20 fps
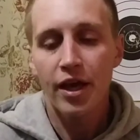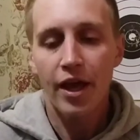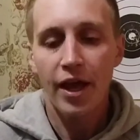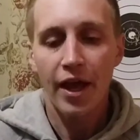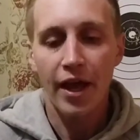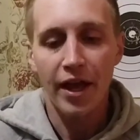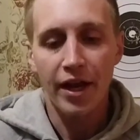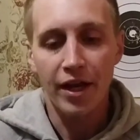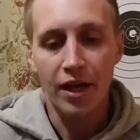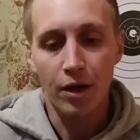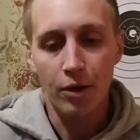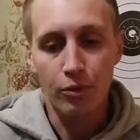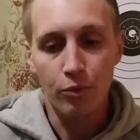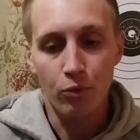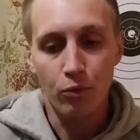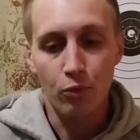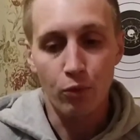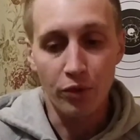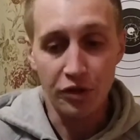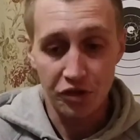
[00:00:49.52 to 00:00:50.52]
And I
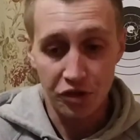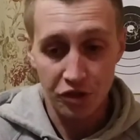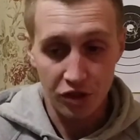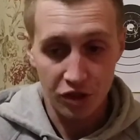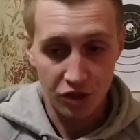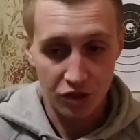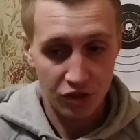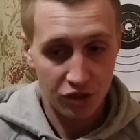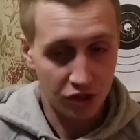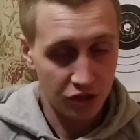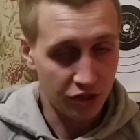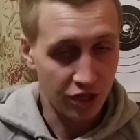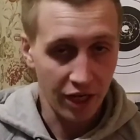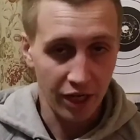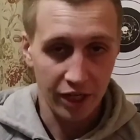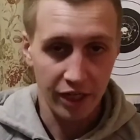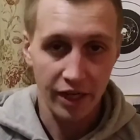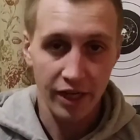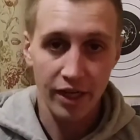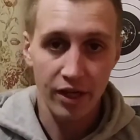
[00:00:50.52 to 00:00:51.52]
went to
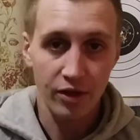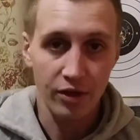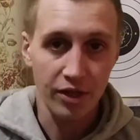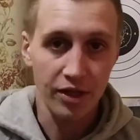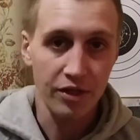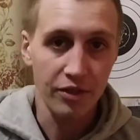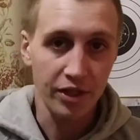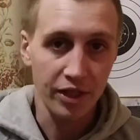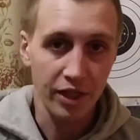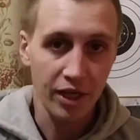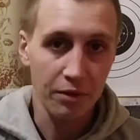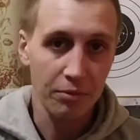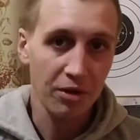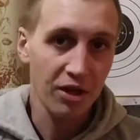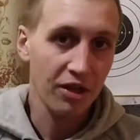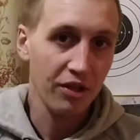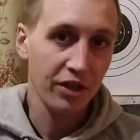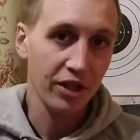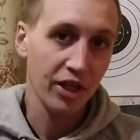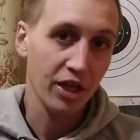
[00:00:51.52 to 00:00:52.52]
check it out, and the guy
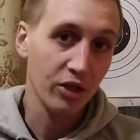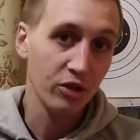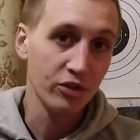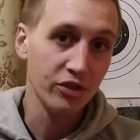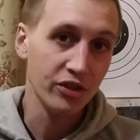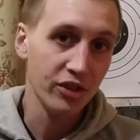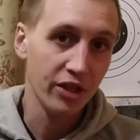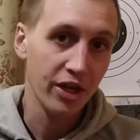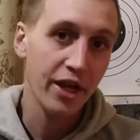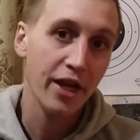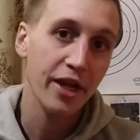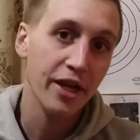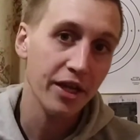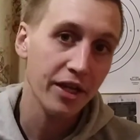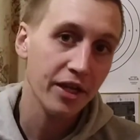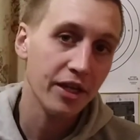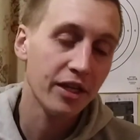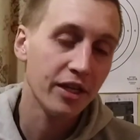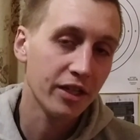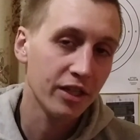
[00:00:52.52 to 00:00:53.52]
behind the counter said, "Hey,
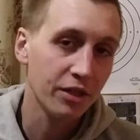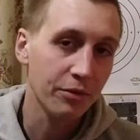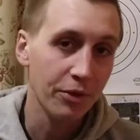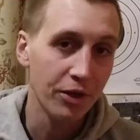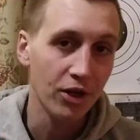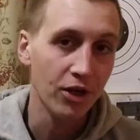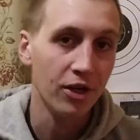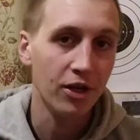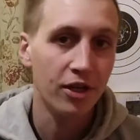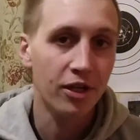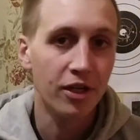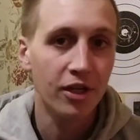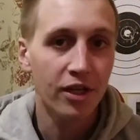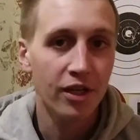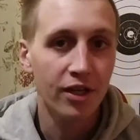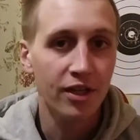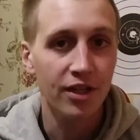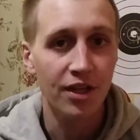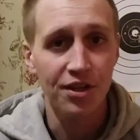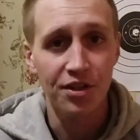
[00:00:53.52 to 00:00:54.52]
come here,
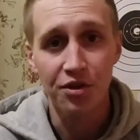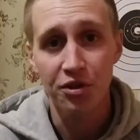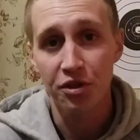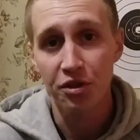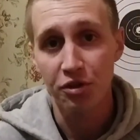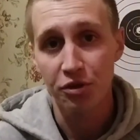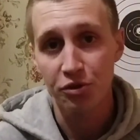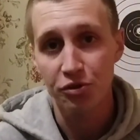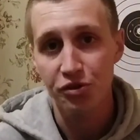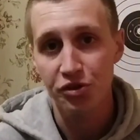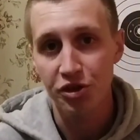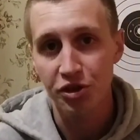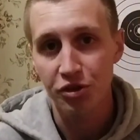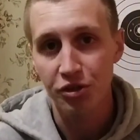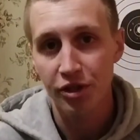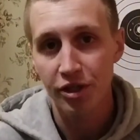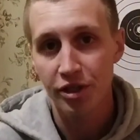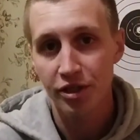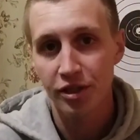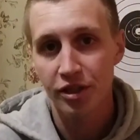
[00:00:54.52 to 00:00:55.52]
can I tell you a little
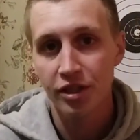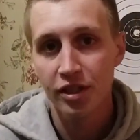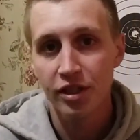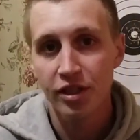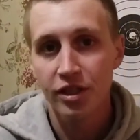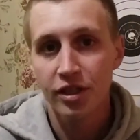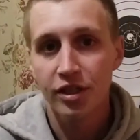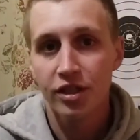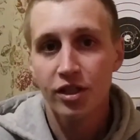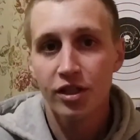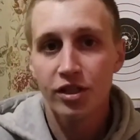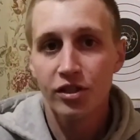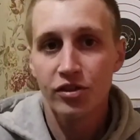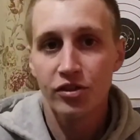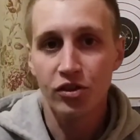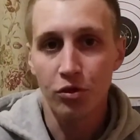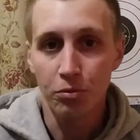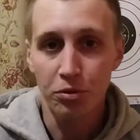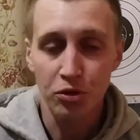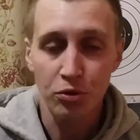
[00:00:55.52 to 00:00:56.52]
secret?
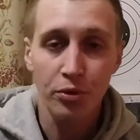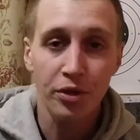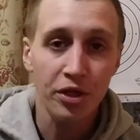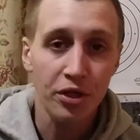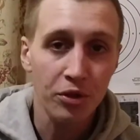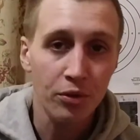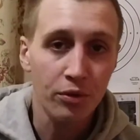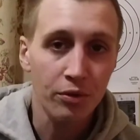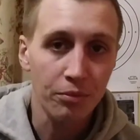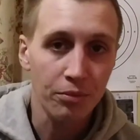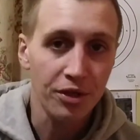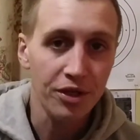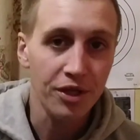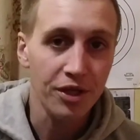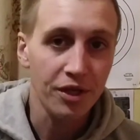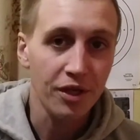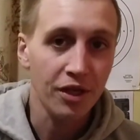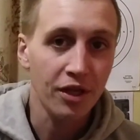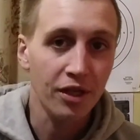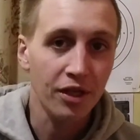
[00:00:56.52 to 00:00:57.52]
So between you and
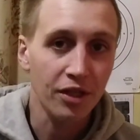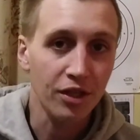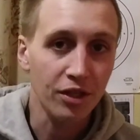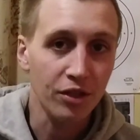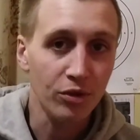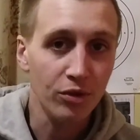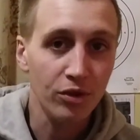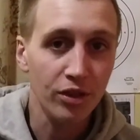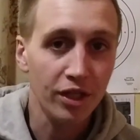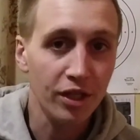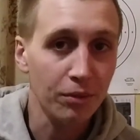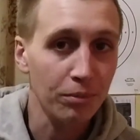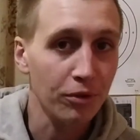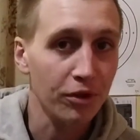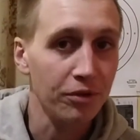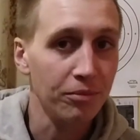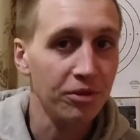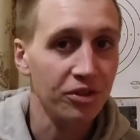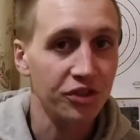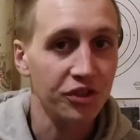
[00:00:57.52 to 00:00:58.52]
me, you can get
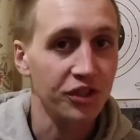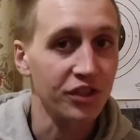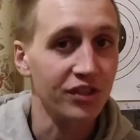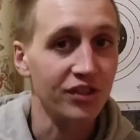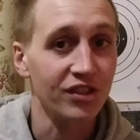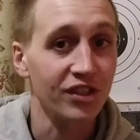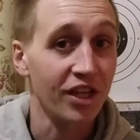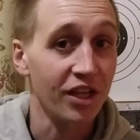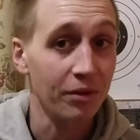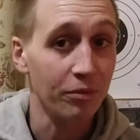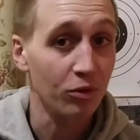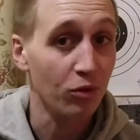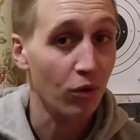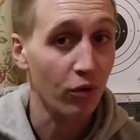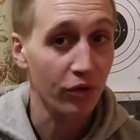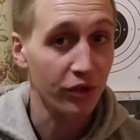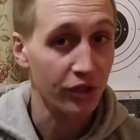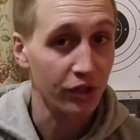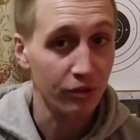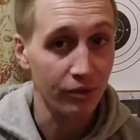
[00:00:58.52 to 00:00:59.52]
pretty much the same
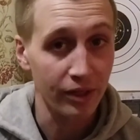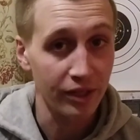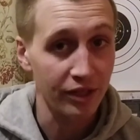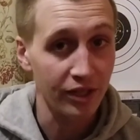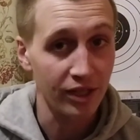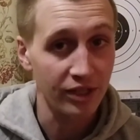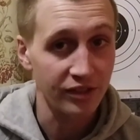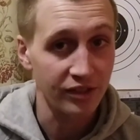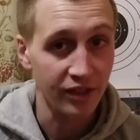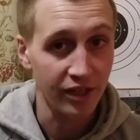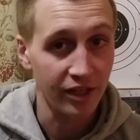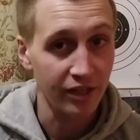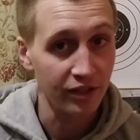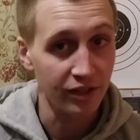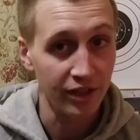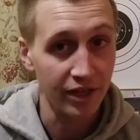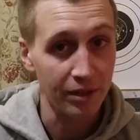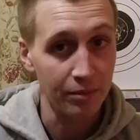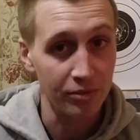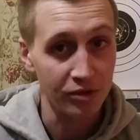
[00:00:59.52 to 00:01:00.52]
quality red dot sight
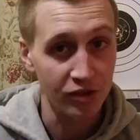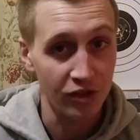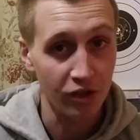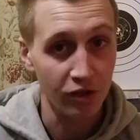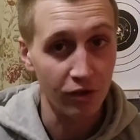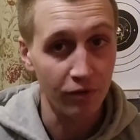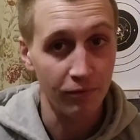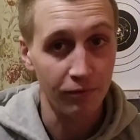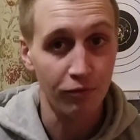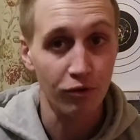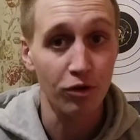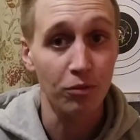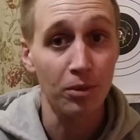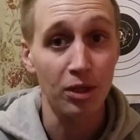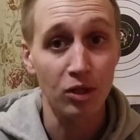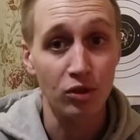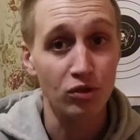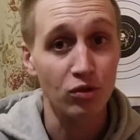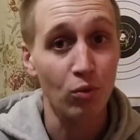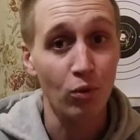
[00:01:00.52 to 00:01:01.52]
on Amazon for
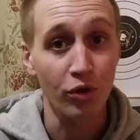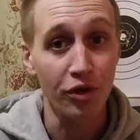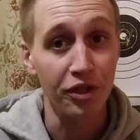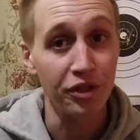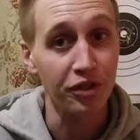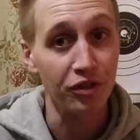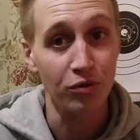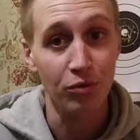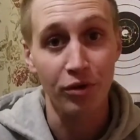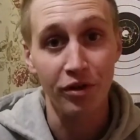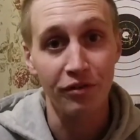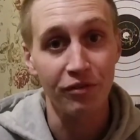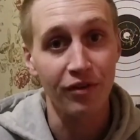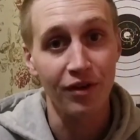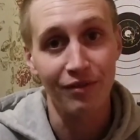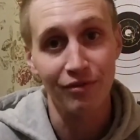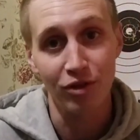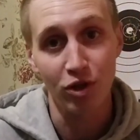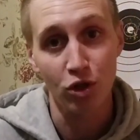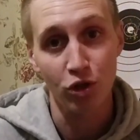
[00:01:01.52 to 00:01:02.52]
about $20 to
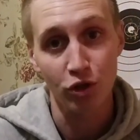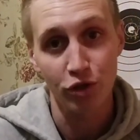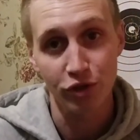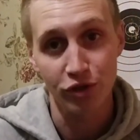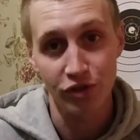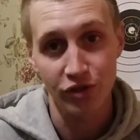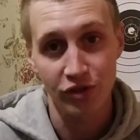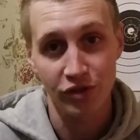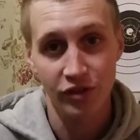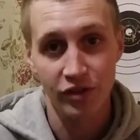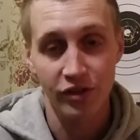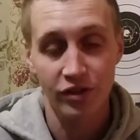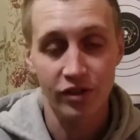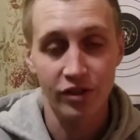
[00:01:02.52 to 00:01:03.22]
$25.